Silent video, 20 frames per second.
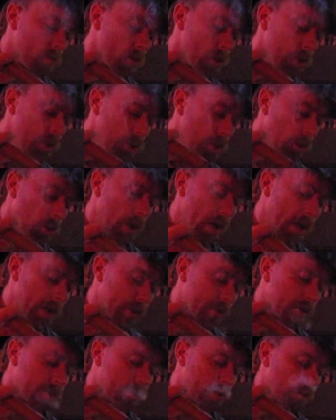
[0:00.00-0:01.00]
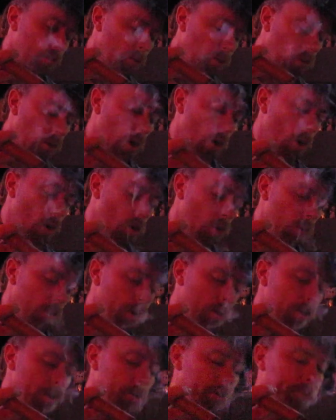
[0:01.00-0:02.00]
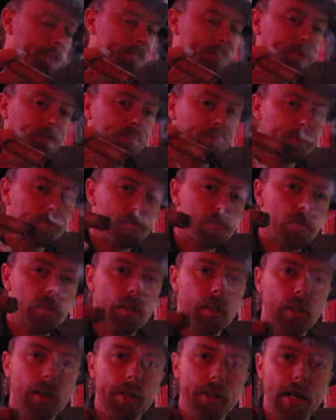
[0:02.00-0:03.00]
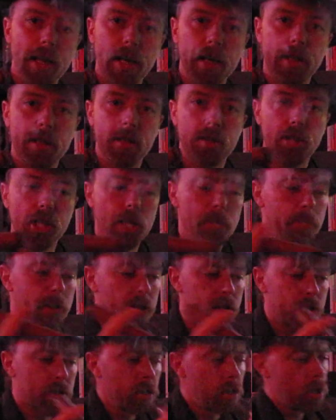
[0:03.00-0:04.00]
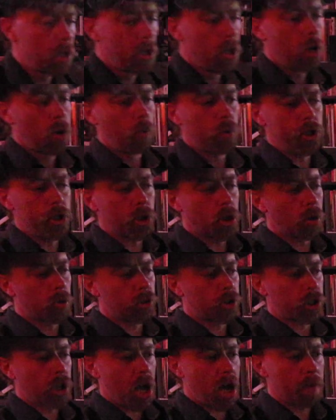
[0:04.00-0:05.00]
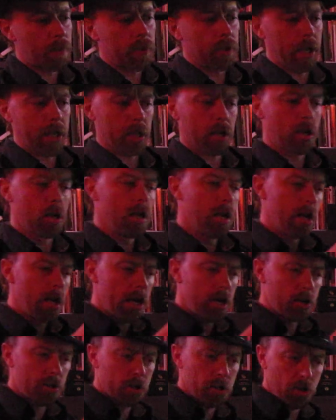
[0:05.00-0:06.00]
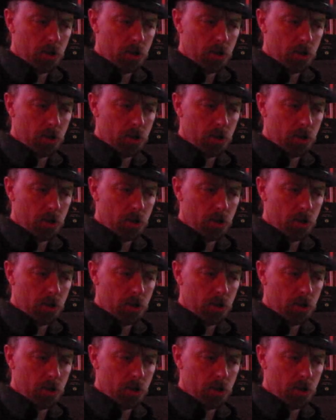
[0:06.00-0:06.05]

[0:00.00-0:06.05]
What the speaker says: U.S. grown Connecticut Shade, because when you go shopping, like here's an